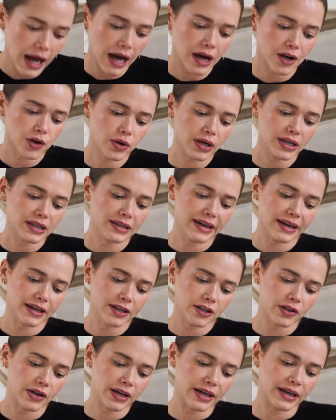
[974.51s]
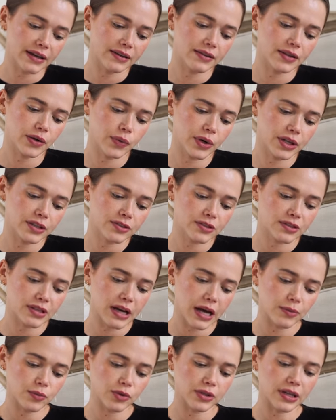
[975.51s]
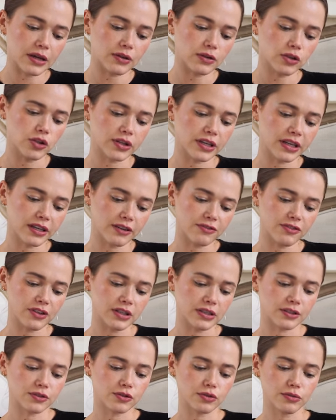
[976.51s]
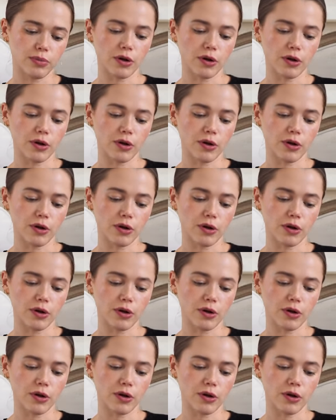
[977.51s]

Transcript: How do I layer in the winter time without looking, feeling too